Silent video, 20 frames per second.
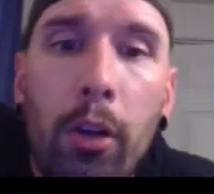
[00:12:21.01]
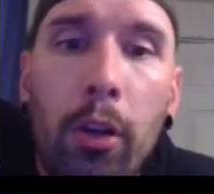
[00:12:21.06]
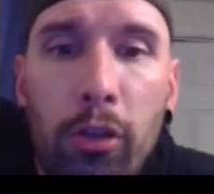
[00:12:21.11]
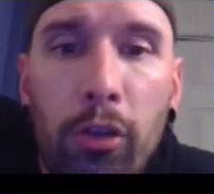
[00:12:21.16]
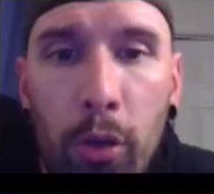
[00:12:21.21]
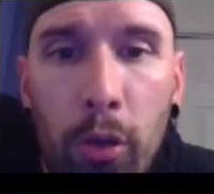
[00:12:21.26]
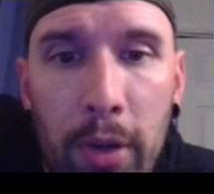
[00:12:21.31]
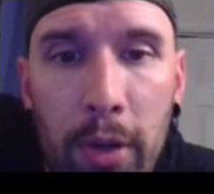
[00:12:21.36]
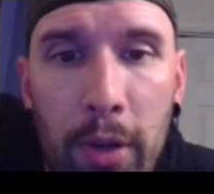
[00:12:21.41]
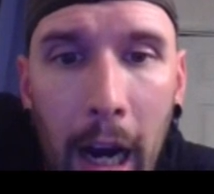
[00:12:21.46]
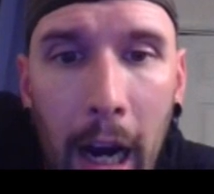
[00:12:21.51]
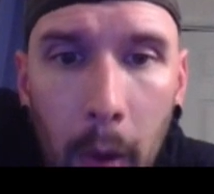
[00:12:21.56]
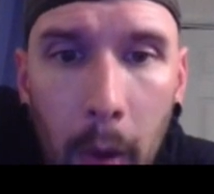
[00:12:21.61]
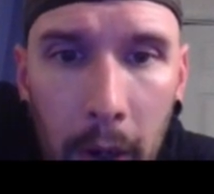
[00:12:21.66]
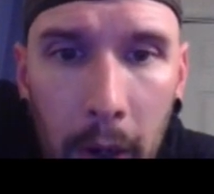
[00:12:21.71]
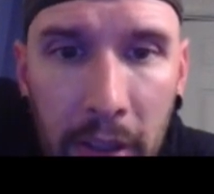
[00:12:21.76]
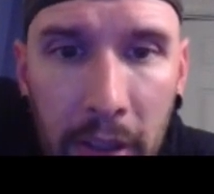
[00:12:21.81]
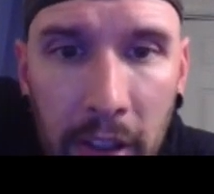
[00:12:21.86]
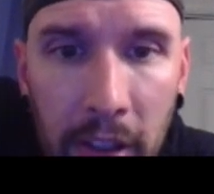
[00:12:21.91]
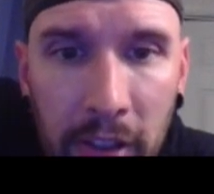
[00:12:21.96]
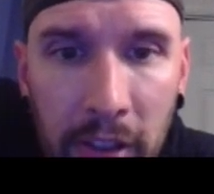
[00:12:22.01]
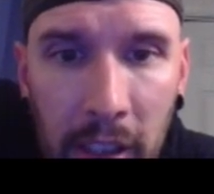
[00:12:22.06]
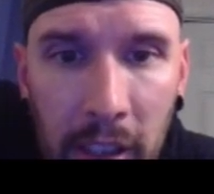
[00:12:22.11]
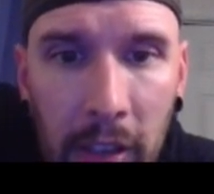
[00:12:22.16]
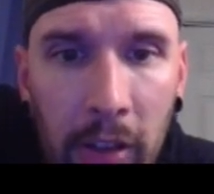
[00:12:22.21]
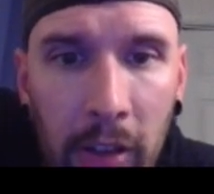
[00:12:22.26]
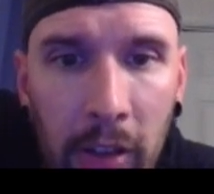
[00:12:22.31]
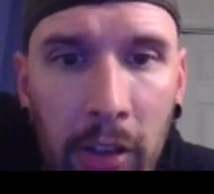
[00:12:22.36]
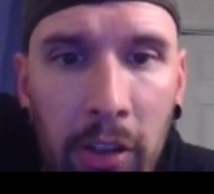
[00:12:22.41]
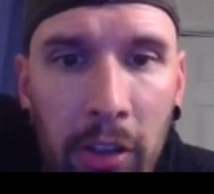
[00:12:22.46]
So now what this
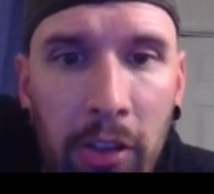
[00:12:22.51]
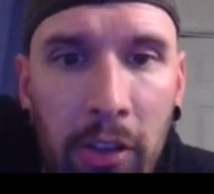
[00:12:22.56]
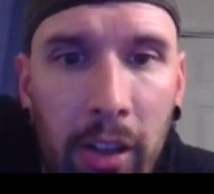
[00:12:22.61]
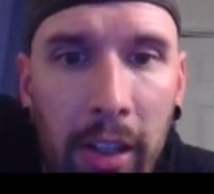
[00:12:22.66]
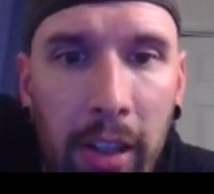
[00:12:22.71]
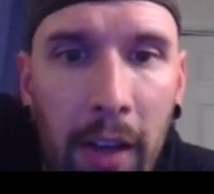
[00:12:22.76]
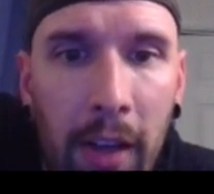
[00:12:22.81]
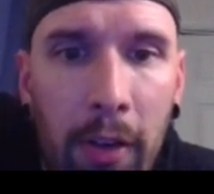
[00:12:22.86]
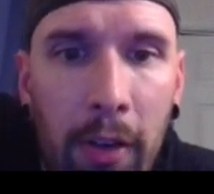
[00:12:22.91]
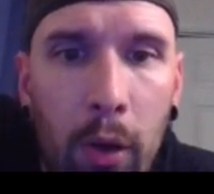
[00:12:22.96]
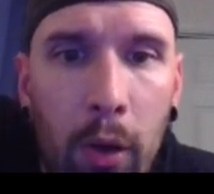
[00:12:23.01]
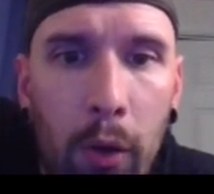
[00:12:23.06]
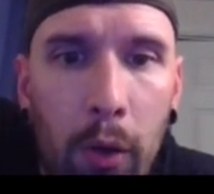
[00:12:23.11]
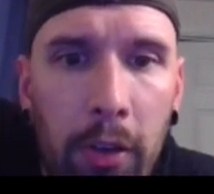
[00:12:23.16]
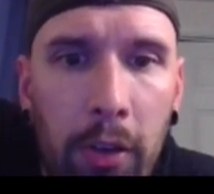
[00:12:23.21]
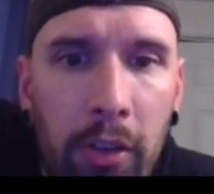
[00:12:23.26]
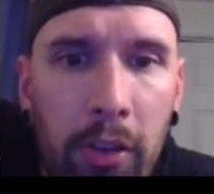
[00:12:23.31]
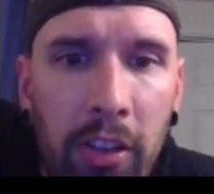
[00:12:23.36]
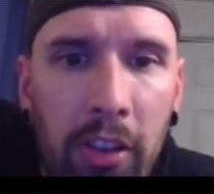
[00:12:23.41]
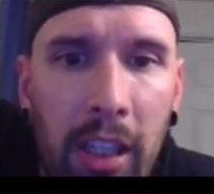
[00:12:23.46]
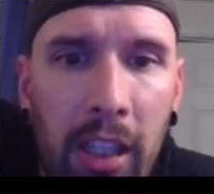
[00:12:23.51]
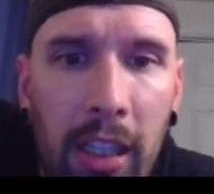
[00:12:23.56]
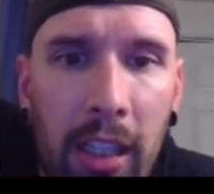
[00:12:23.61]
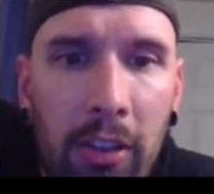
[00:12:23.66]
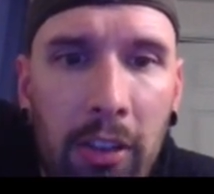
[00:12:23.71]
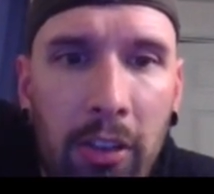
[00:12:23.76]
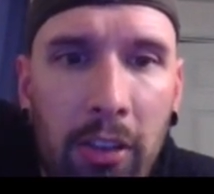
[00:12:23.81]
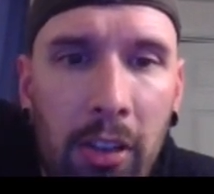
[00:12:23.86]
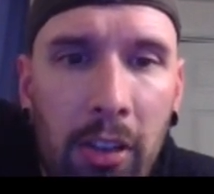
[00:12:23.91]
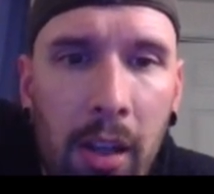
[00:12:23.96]
is it's 11 over
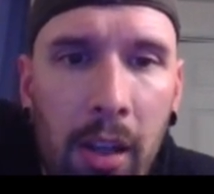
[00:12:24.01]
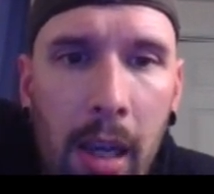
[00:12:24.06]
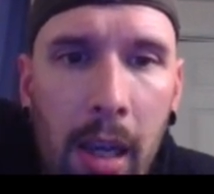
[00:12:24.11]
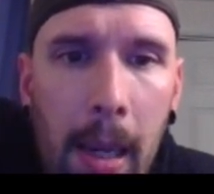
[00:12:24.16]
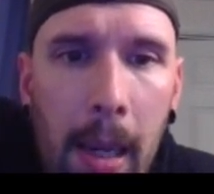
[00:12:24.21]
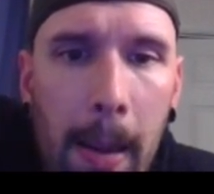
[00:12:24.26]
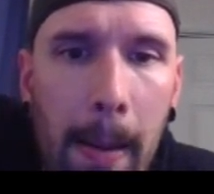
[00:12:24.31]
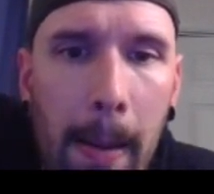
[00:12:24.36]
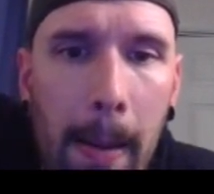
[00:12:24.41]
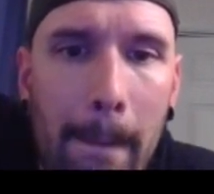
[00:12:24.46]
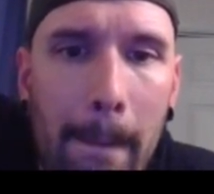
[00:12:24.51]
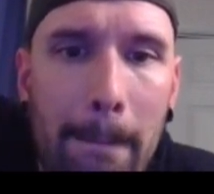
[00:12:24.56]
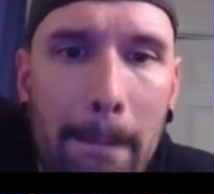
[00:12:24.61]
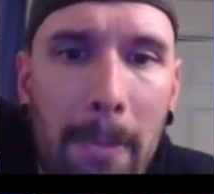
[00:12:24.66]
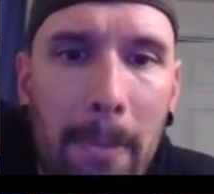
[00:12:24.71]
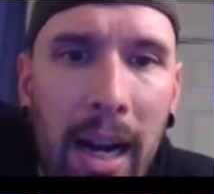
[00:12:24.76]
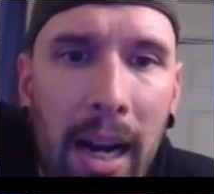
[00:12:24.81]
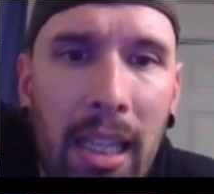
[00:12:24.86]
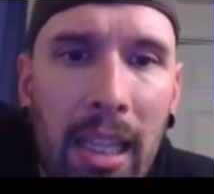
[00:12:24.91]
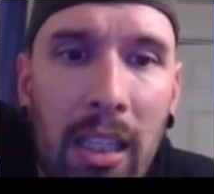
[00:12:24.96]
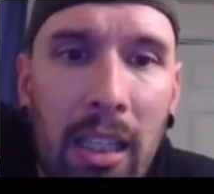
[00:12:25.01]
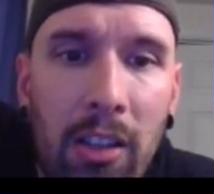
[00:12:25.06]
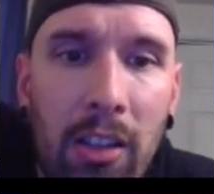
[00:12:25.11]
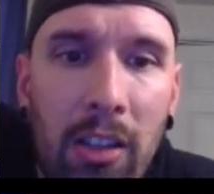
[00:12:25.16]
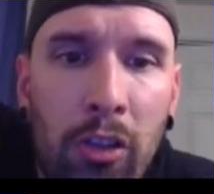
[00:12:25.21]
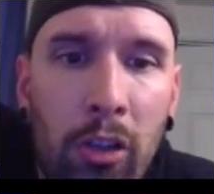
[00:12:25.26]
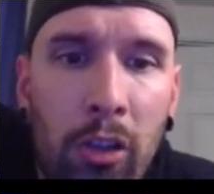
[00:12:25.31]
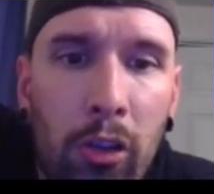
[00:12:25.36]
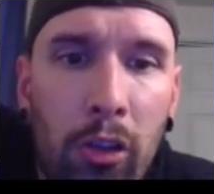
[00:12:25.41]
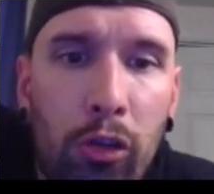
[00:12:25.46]
6
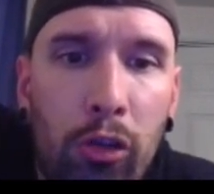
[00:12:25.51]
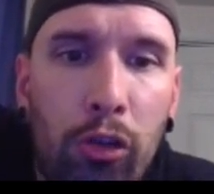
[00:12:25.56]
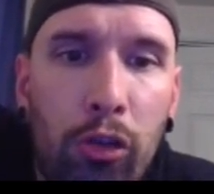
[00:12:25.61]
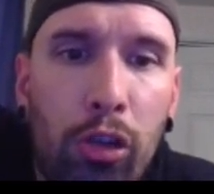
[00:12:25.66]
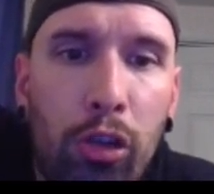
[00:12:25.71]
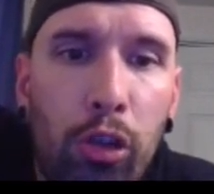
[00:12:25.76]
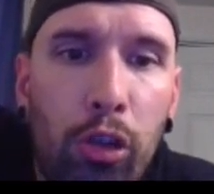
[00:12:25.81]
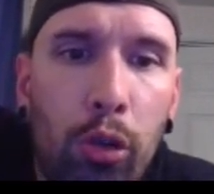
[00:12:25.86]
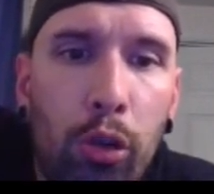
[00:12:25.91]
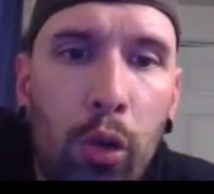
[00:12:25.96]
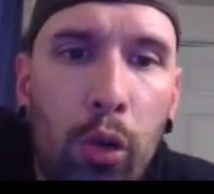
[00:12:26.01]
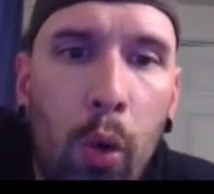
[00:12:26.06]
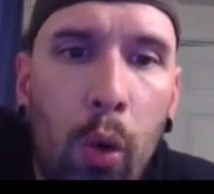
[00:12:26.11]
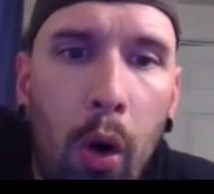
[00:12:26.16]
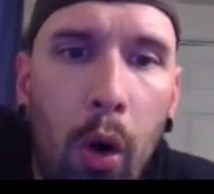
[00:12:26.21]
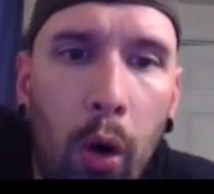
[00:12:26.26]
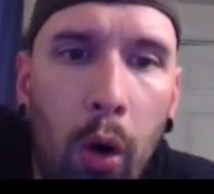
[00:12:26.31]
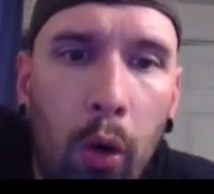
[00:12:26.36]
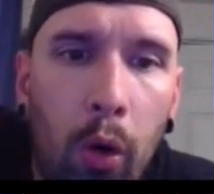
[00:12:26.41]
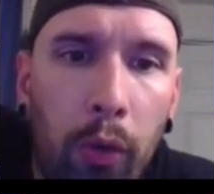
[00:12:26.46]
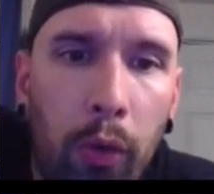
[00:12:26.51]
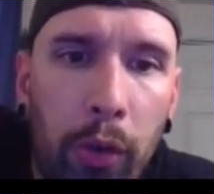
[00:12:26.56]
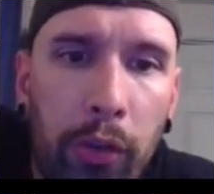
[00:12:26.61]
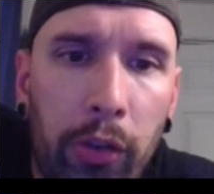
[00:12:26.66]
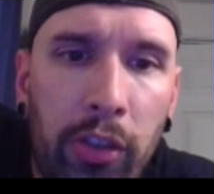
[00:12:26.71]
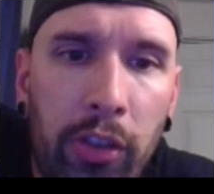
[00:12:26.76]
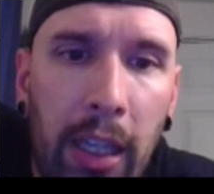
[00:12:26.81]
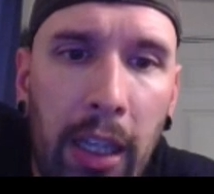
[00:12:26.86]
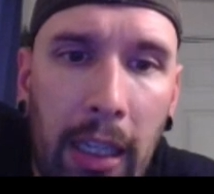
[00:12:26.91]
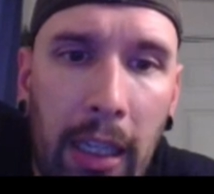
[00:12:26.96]
minus 2 over
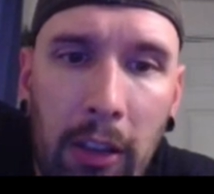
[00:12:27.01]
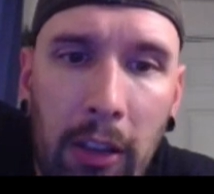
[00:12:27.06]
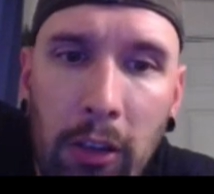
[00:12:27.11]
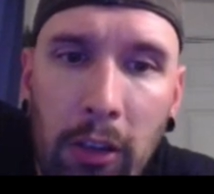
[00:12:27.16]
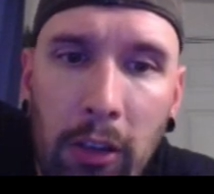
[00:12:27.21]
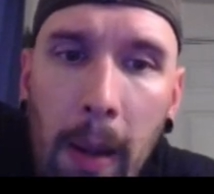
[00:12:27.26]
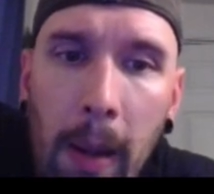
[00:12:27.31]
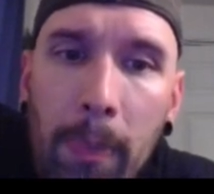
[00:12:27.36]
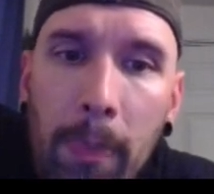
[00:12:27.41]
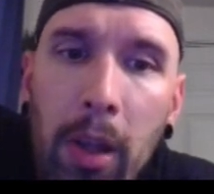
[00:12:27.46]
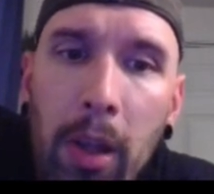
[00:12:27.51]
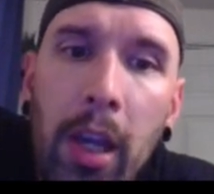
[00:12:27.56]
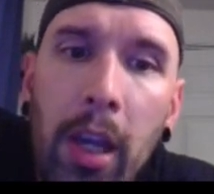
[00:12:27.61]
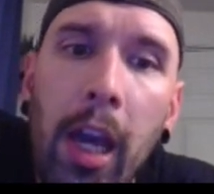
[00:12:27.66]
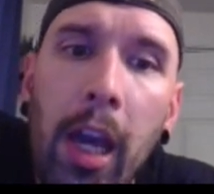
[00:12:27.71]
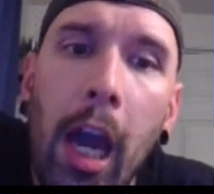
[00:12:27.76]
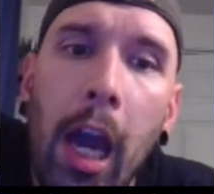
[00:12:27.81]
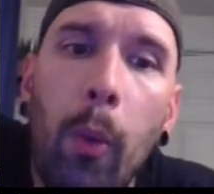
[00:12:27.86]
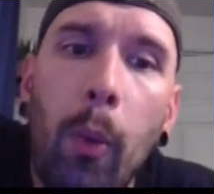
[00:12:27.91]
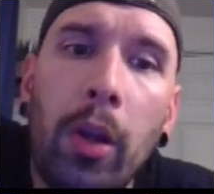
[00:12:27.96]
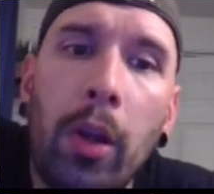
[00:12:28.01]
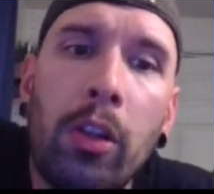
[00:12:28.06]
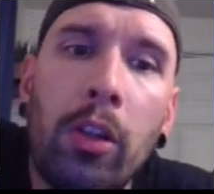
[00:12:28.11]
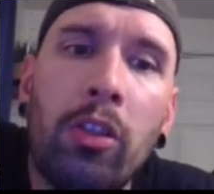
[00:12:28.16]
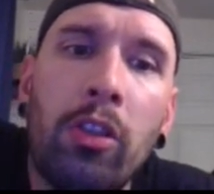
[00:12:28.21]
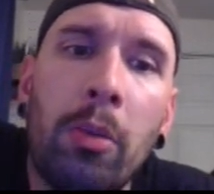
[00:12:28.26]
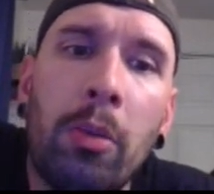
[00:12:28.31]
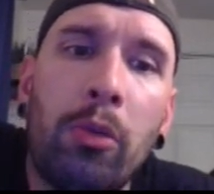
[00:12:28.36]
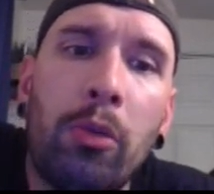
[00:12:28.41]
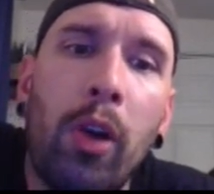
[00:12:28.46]
6. And when
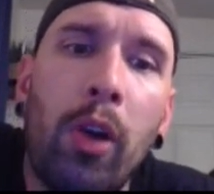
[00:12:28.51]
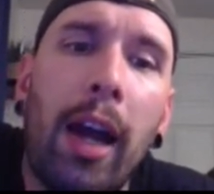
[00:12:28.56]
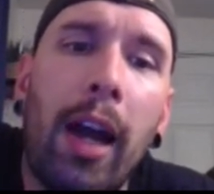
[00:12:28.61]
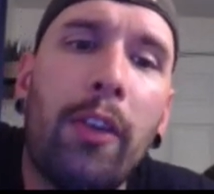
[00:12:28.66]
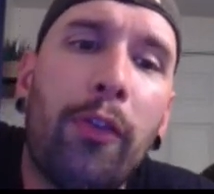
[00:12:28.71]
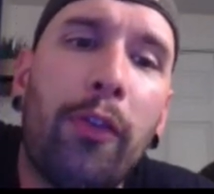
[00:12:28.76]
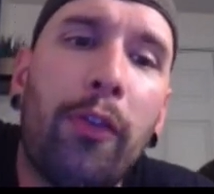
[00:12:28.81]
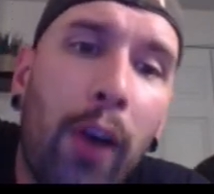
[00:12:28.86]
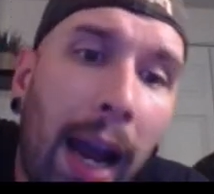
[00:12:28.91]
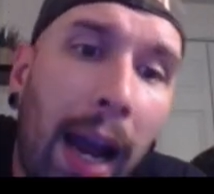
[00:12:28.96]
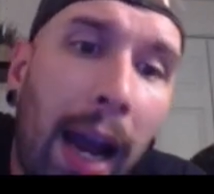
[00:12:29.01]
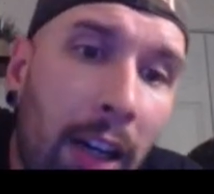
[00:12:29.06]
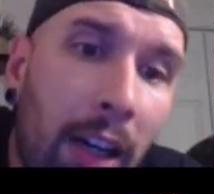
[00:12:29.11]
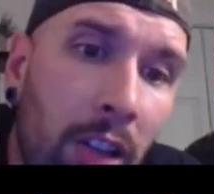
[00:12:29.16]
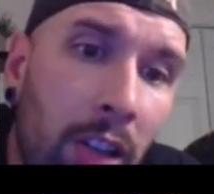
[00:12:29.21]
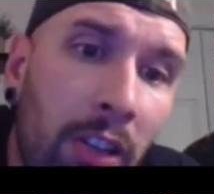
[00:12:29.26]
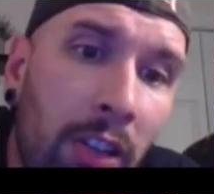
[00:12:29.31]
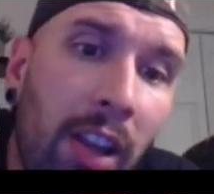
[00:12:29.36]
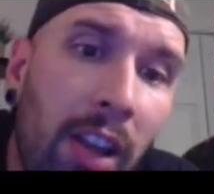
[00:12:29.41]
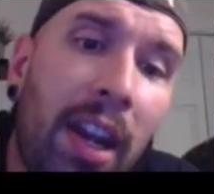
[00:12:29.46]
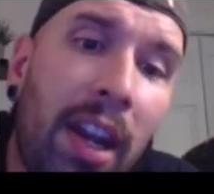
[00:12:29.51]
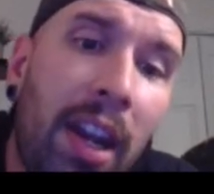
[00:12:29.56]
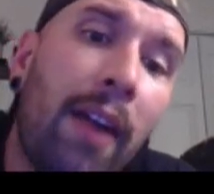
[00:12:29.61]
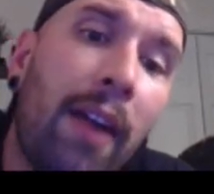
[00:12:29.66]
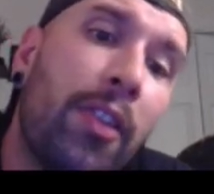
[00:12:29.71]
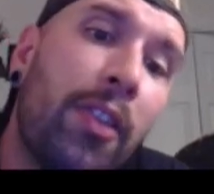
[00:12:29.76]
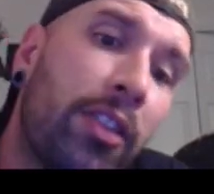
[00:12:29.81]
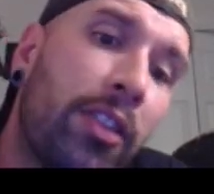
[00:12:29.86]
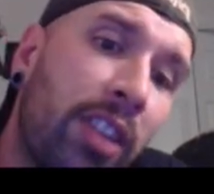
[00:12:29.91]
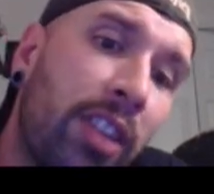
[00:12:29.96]
you subtract fractions that
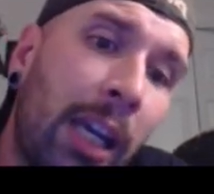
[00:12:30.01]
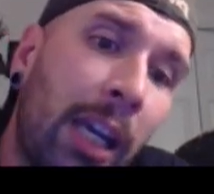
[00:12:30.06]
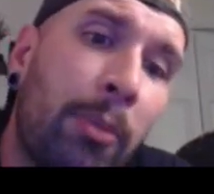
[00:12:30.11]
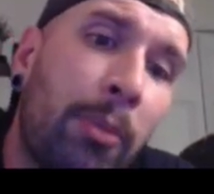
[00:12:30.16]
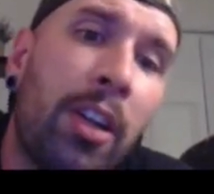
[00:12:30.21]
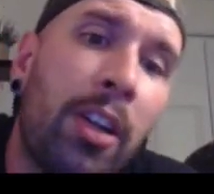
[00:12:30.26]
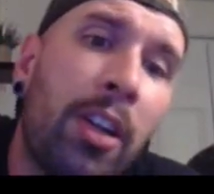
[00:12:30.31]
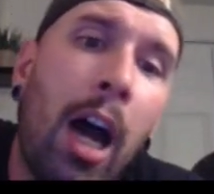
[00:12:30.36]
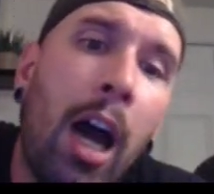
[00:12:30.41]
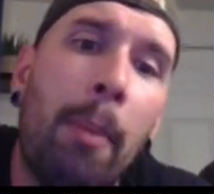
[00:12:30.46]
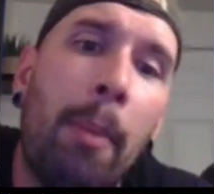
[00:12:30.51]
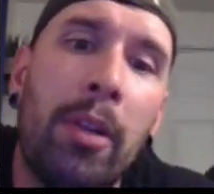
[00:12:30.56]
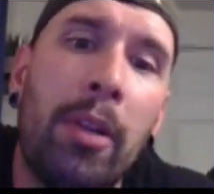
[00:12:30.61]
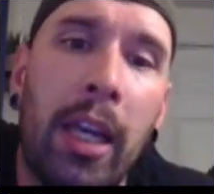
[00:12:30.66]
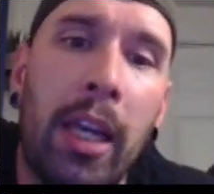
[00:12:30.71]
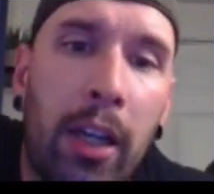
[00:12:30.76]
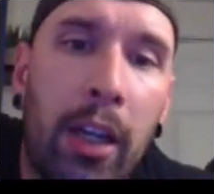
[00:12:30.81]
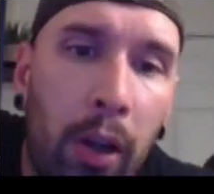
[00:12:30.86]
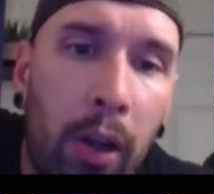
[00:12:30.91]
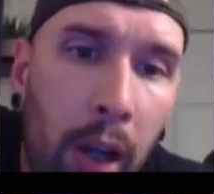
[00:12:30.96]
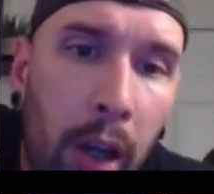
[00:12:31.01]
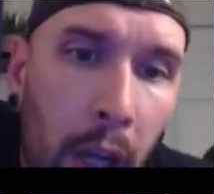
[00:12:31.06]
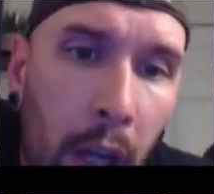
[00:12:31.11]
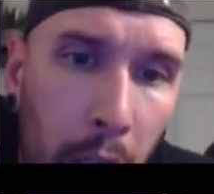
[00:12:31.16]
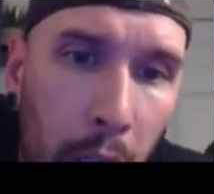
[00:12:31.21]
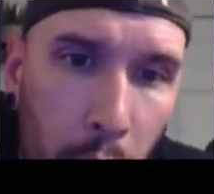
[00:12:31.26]
have the same denominator,